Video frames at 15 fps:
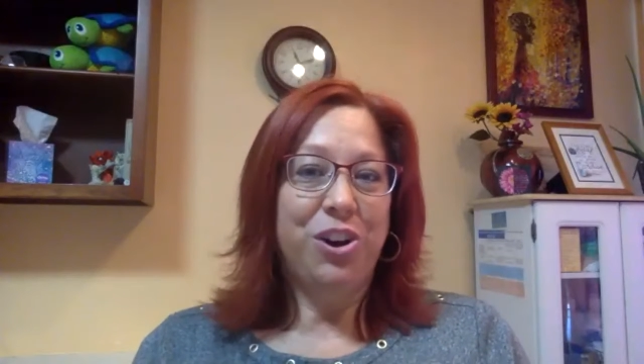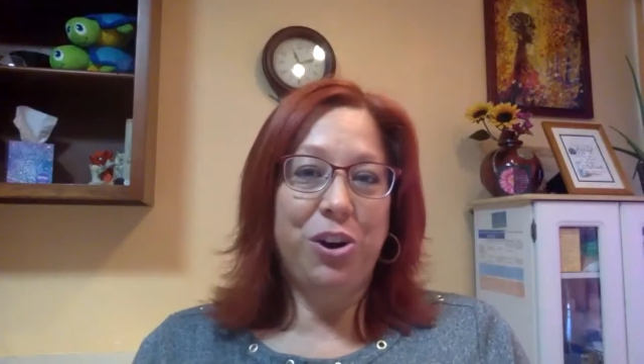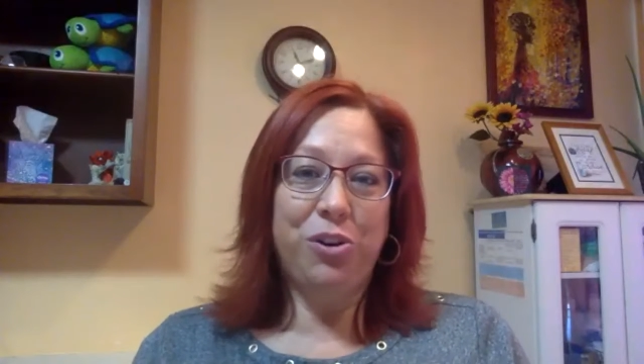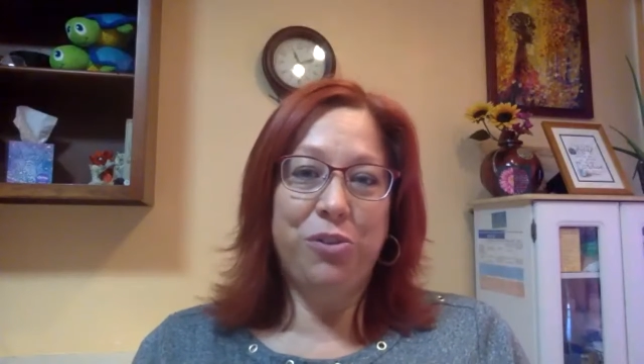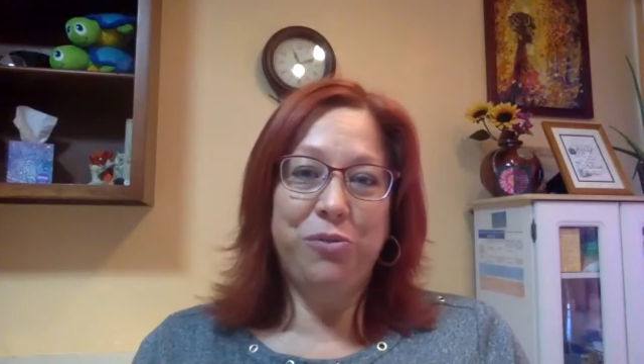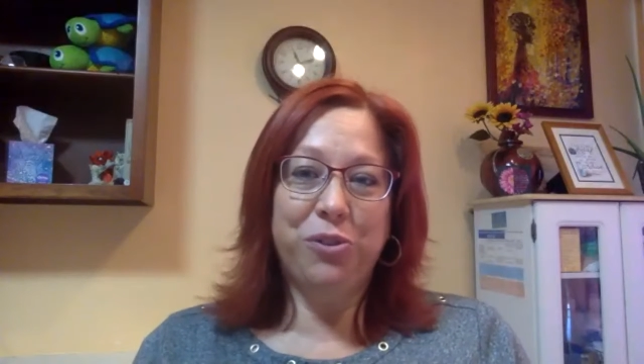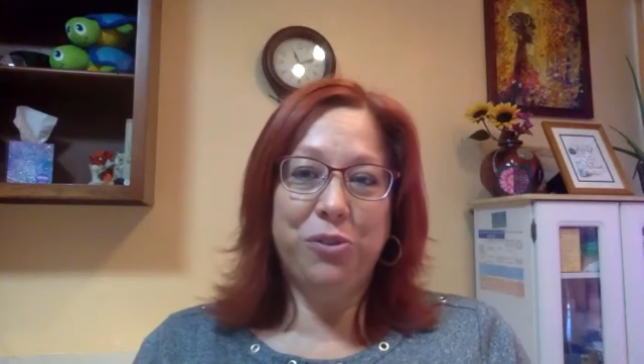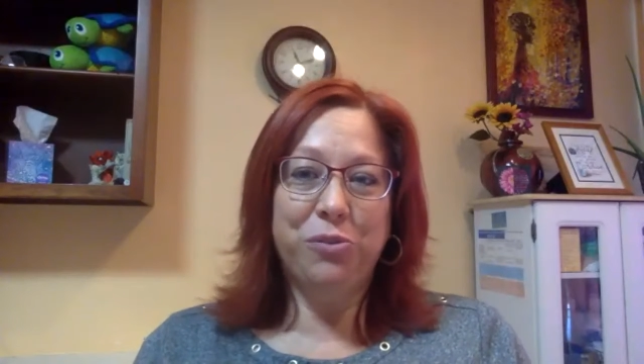
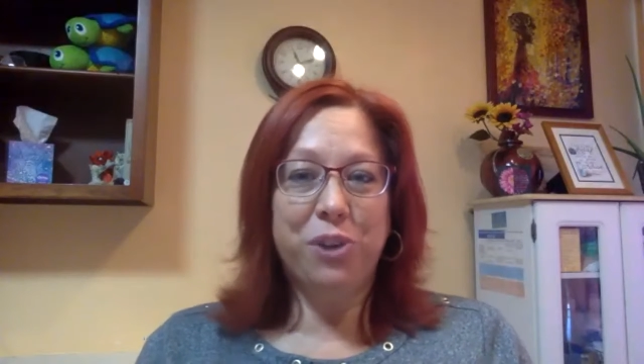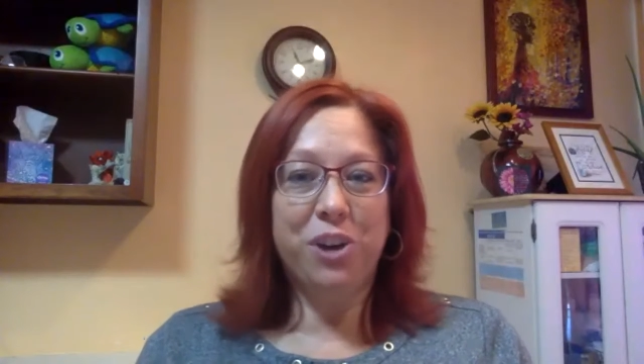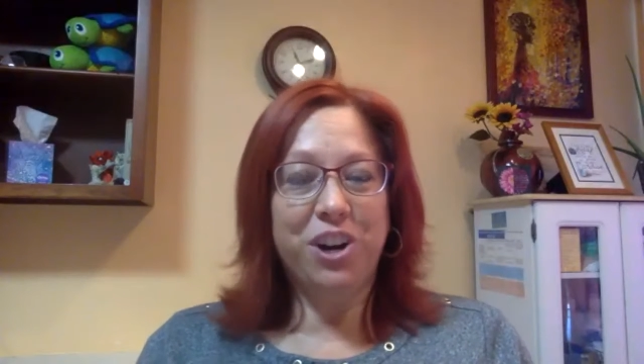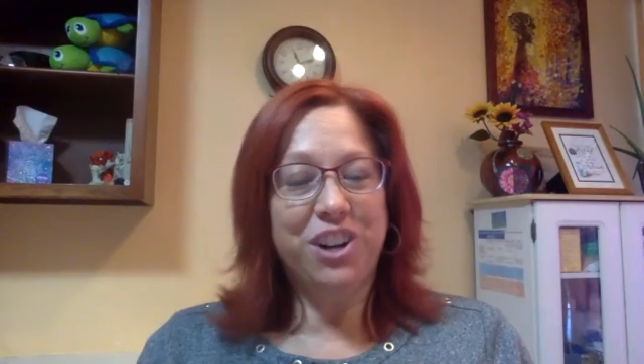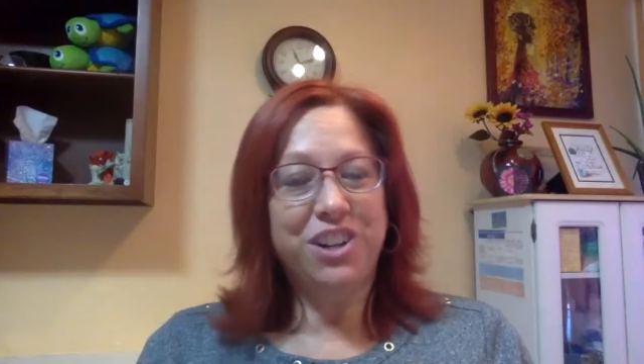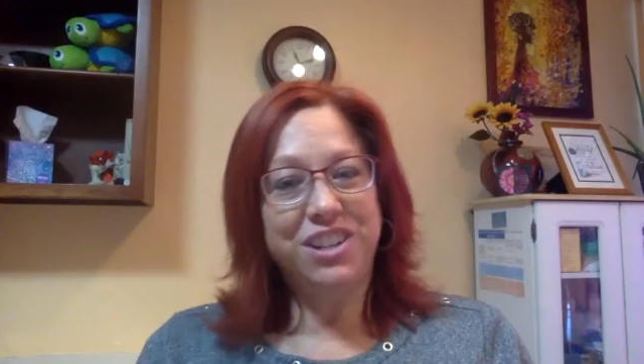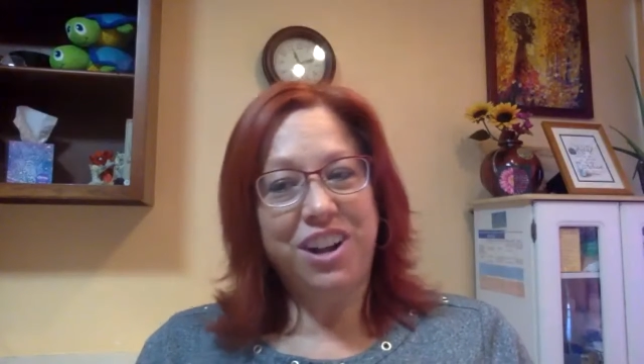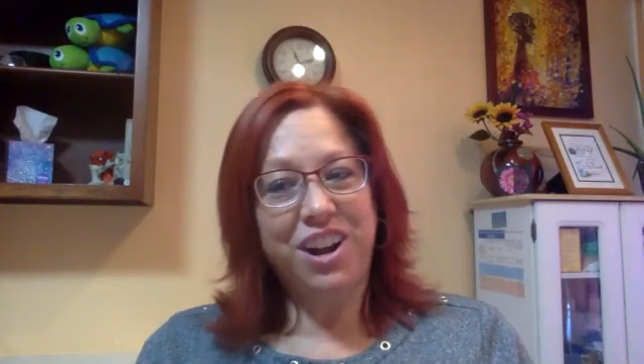
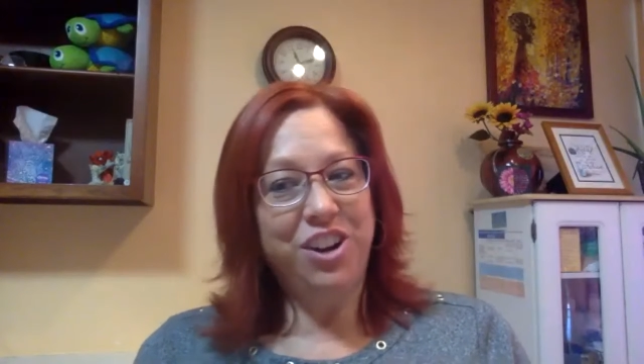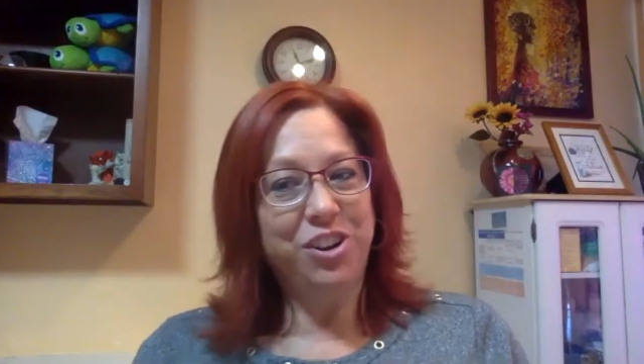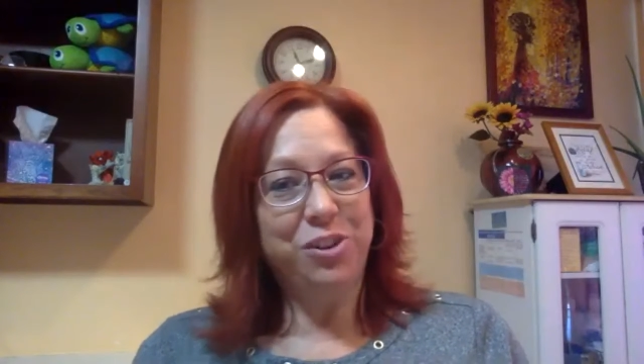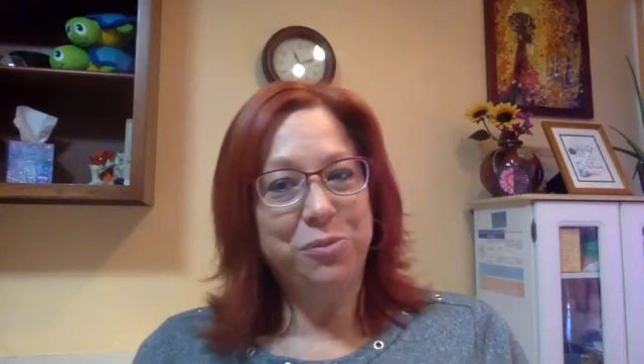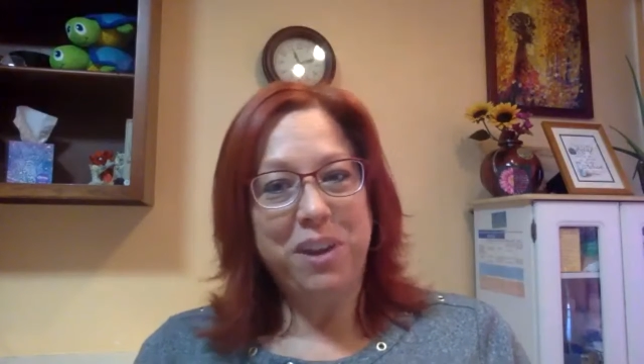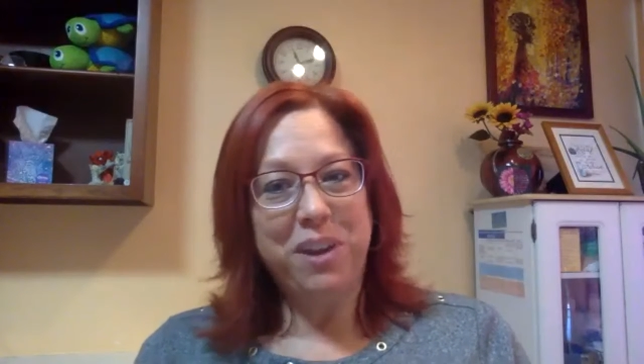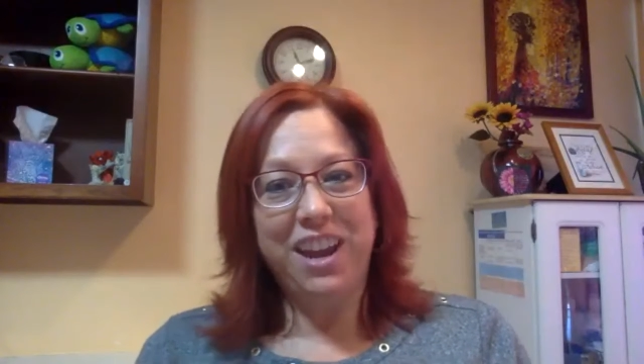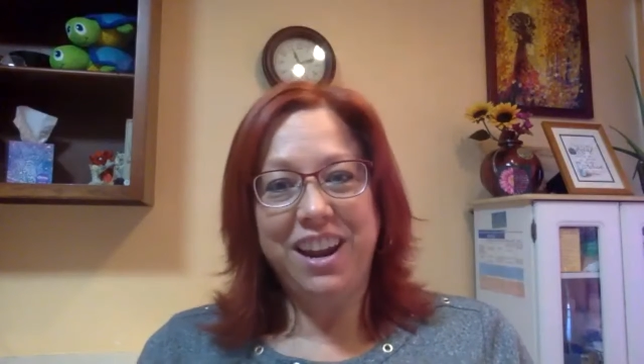overworked,
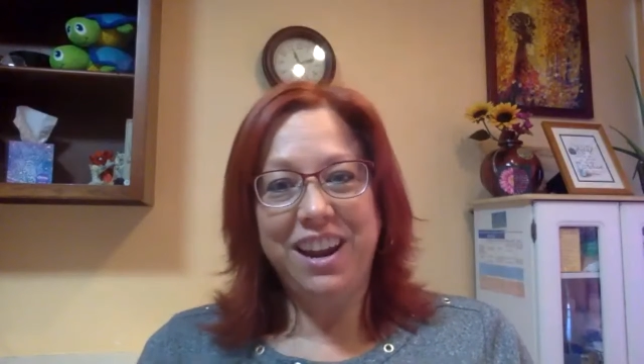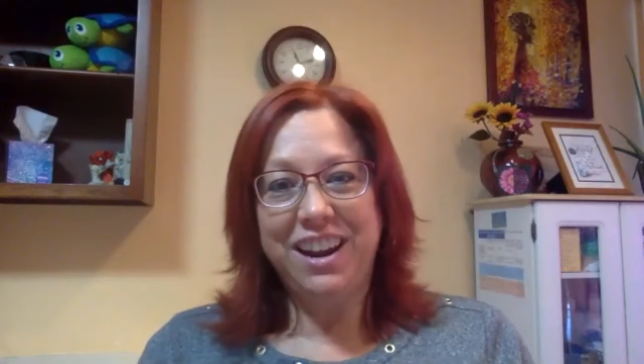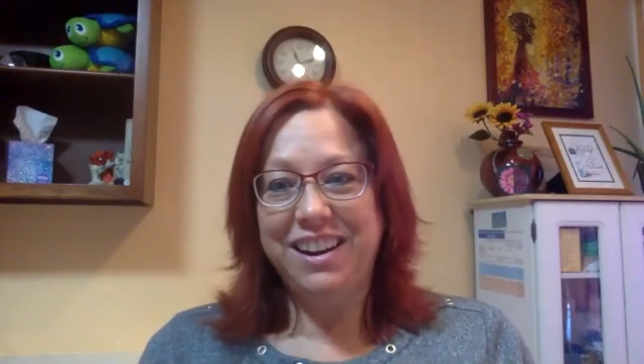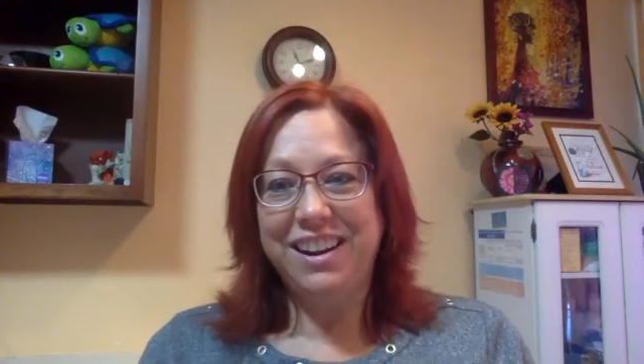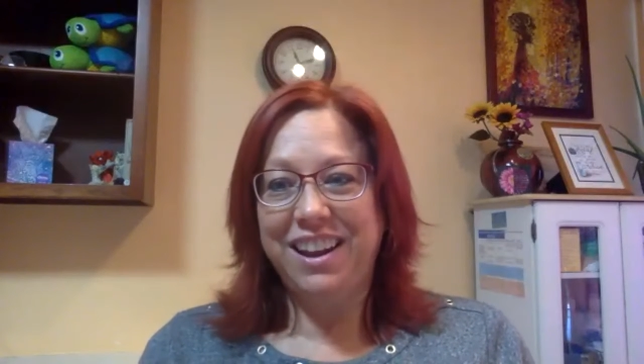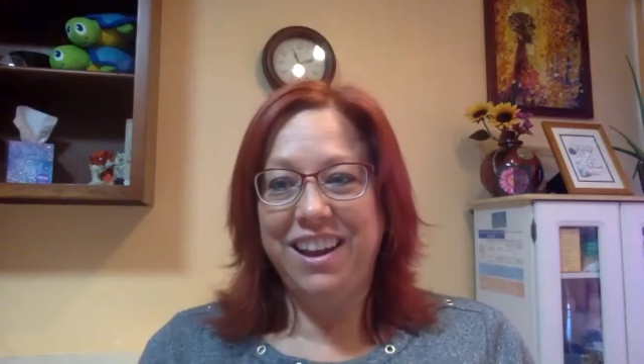underpaid,